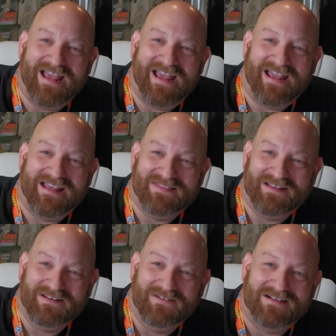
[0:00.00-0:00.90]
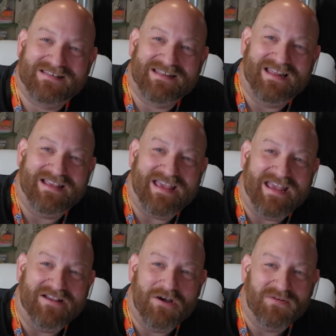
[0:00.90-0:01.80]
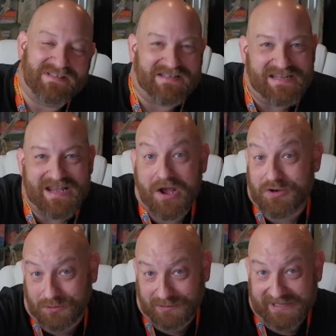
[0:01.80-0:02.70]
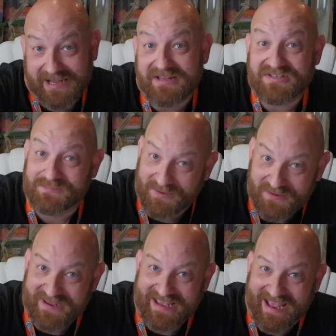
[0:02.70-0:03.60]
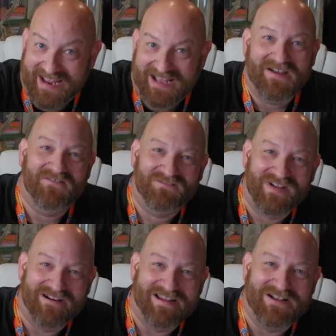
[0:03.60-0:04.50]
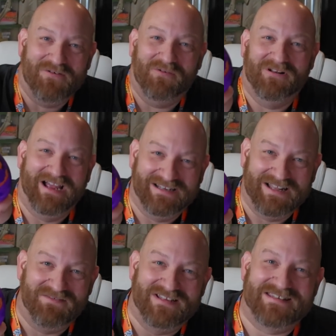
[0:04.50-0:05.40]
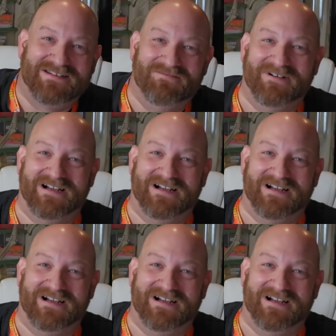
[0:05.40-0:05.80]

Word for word: egg that looks like a ghosty, ghouly, spooky egg. Very cool. I love it so